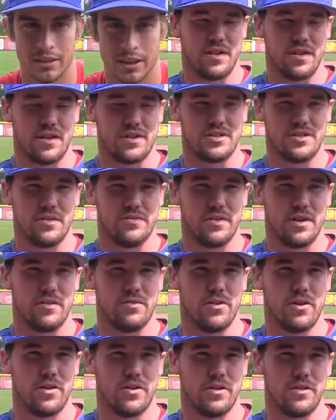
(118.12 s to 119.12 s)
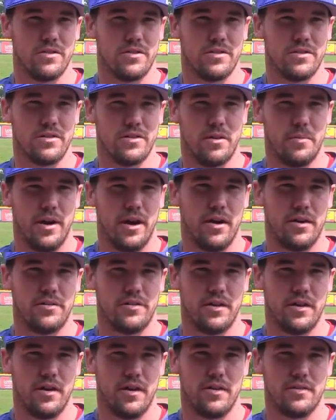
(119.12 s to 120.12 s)
There's a lot of stuff that I've learned about,
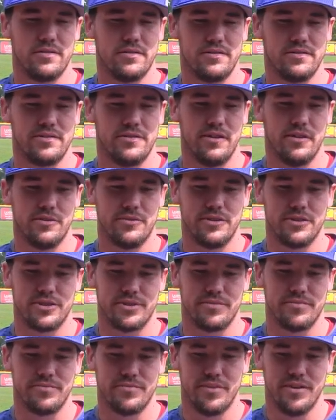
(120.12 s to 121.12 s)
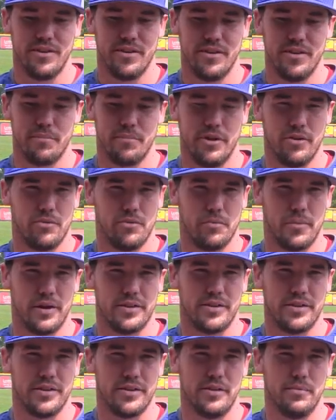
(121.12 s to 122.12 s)
you know, just being with my
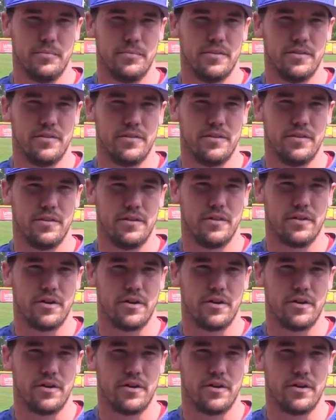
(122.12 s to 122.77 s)
team, you